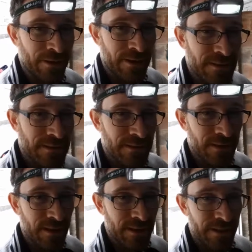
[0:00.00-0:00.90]
This little
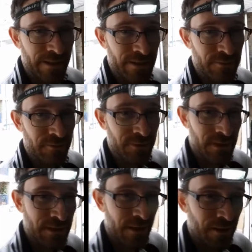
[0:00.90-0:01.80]
guy here has caused
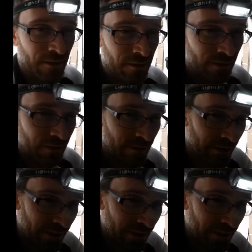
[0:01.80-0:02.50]
us a lot of